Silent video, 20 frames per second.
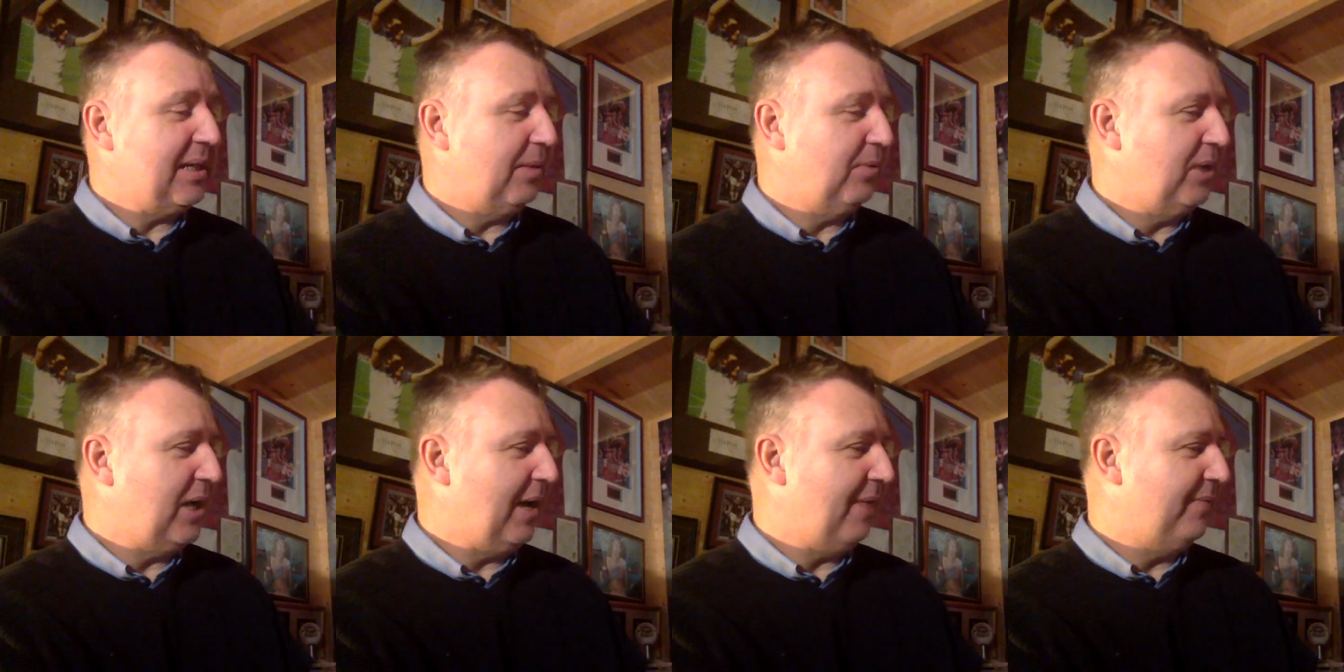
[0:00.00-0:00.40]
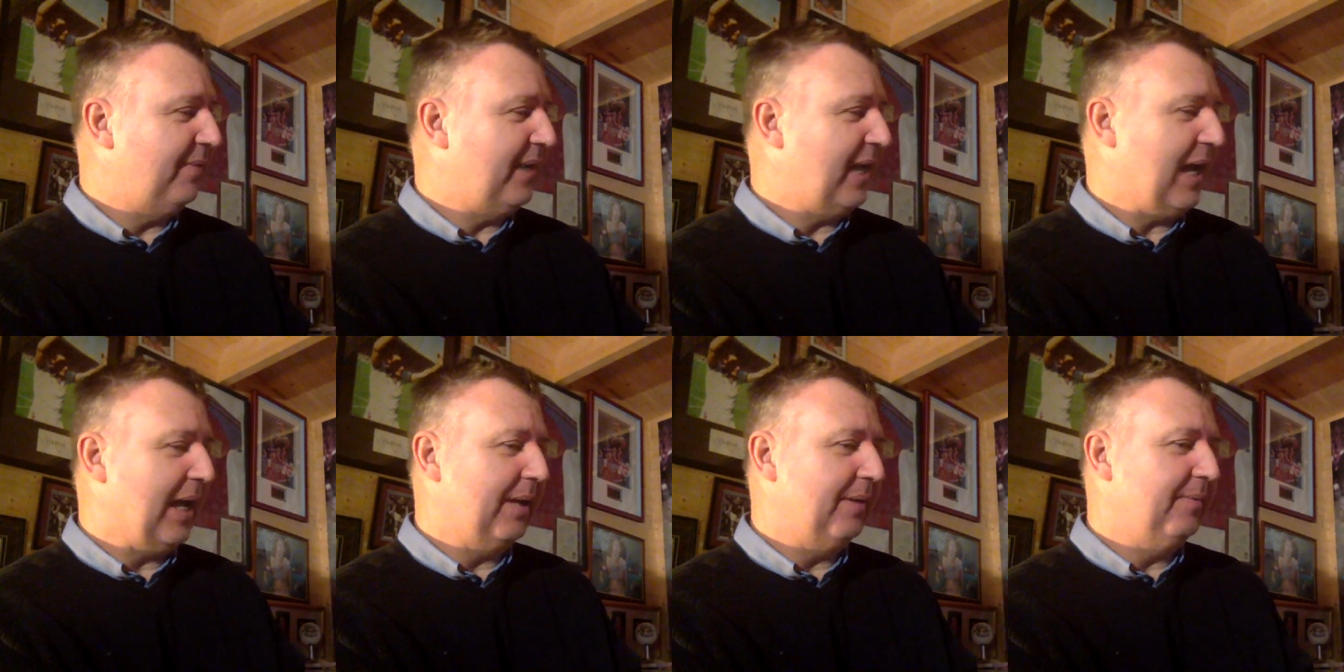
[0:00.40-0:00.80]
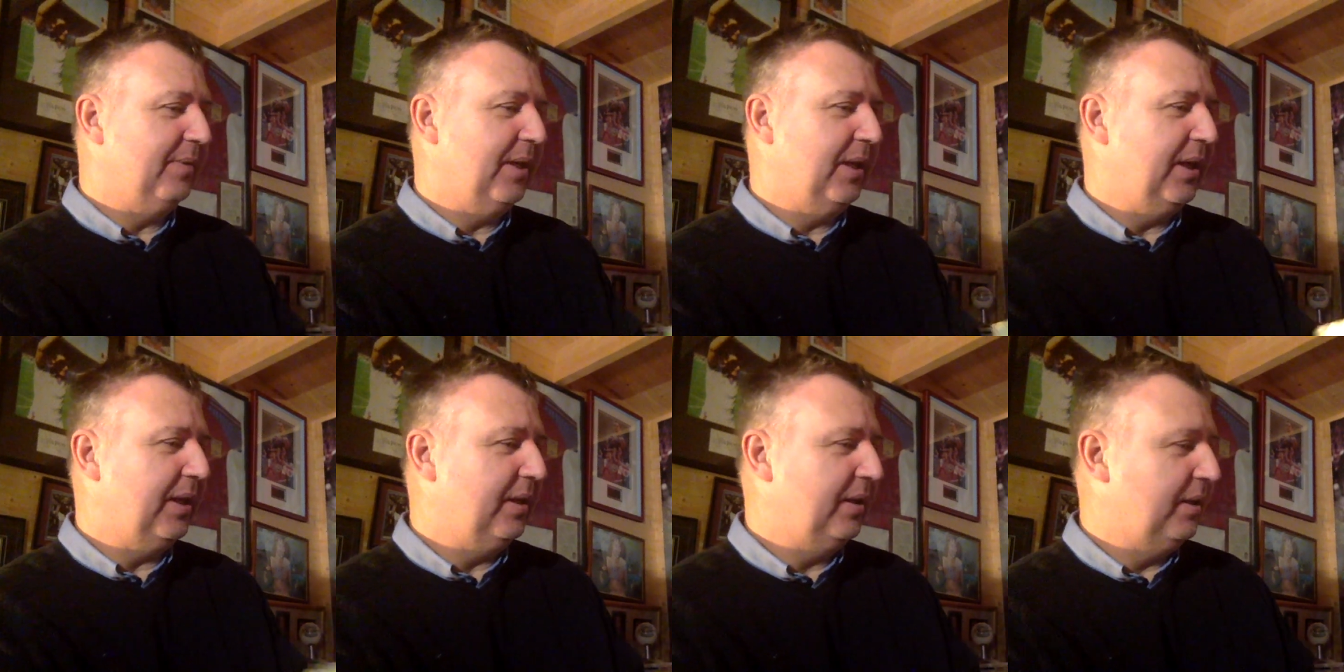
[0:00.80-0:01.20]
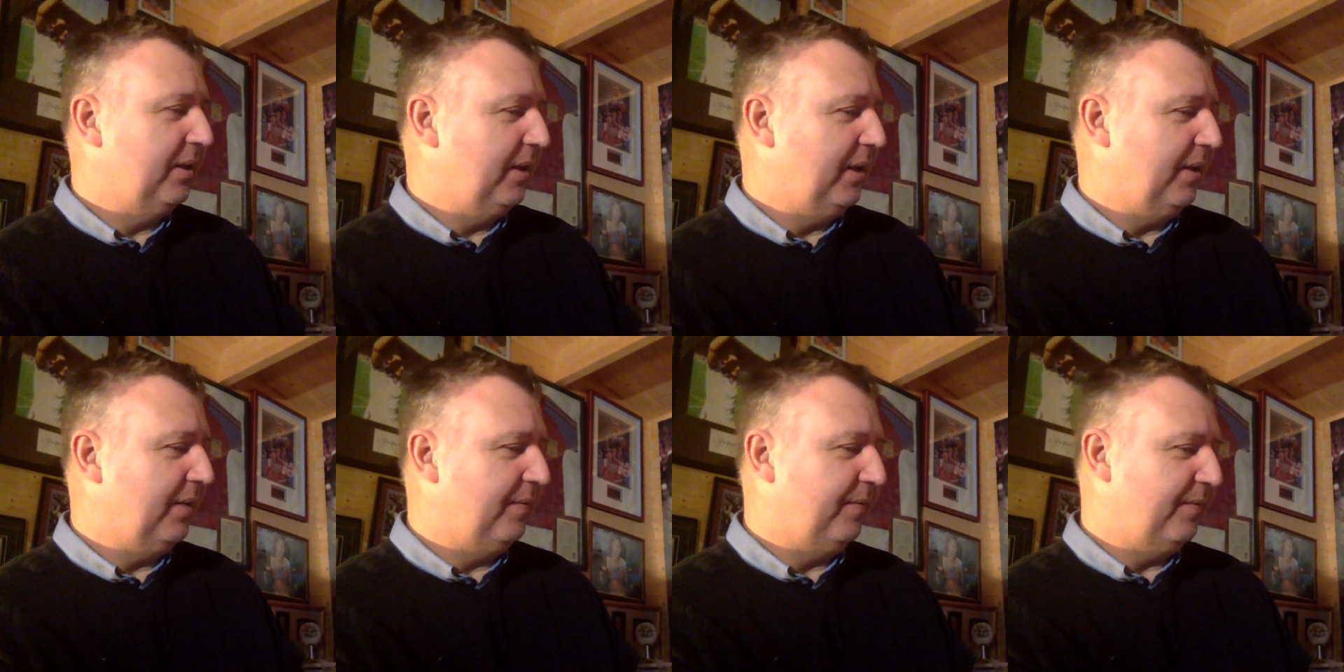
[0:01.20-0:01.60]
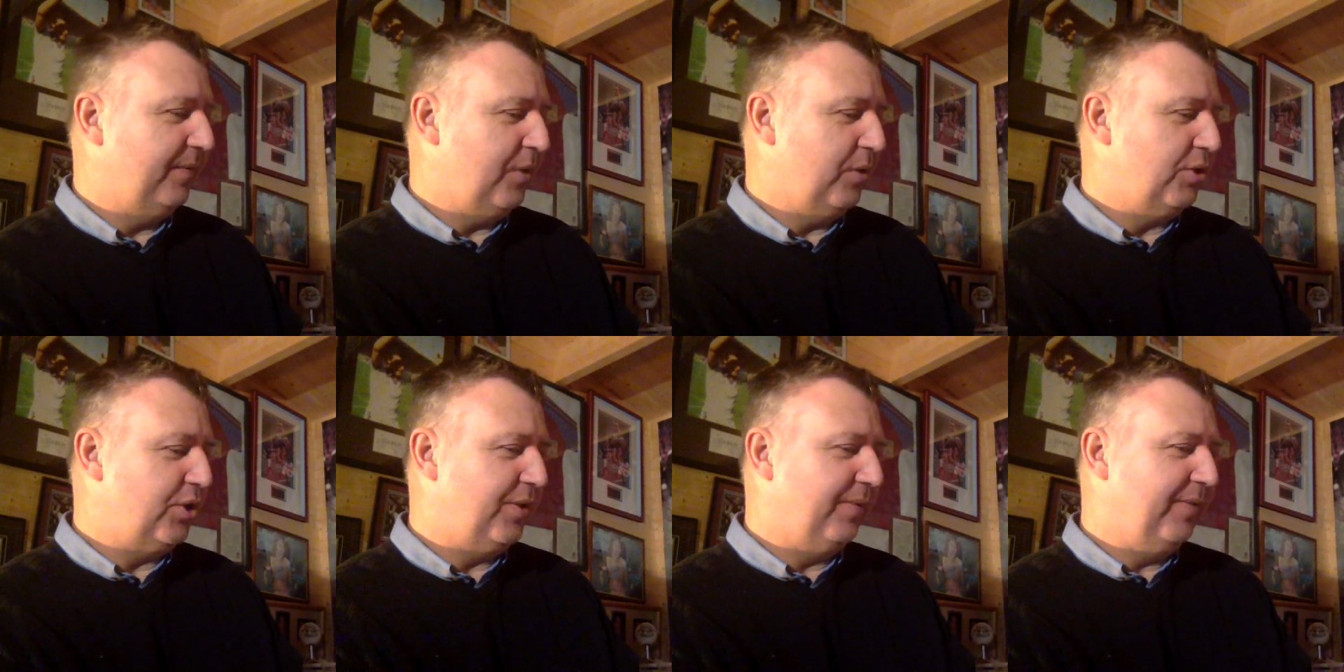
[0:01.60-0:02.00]
I'll cover that in
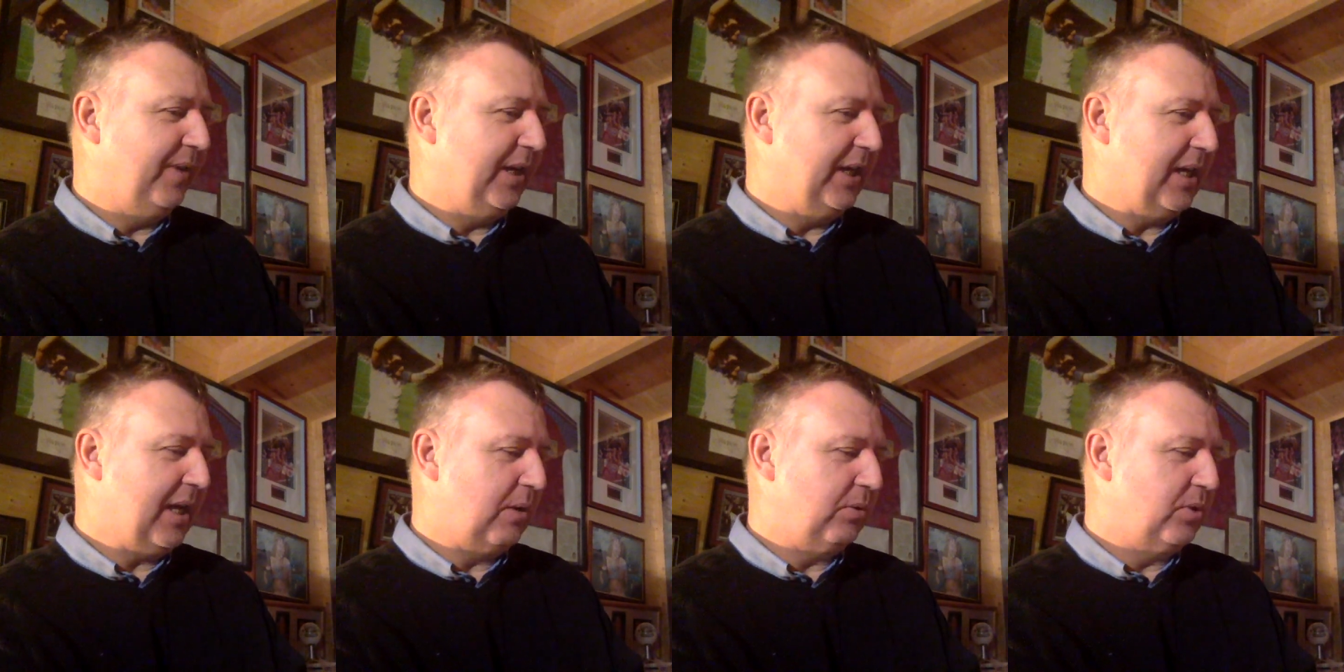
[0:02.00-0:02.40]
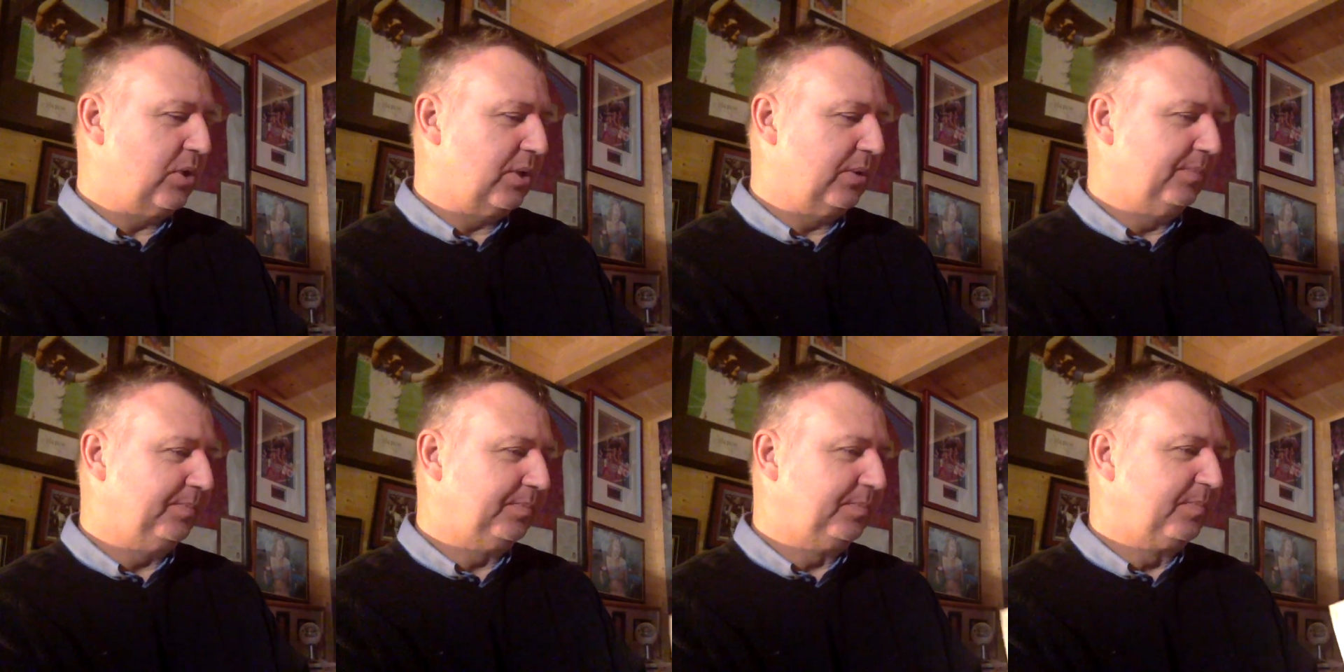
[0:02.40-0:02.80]
future videos.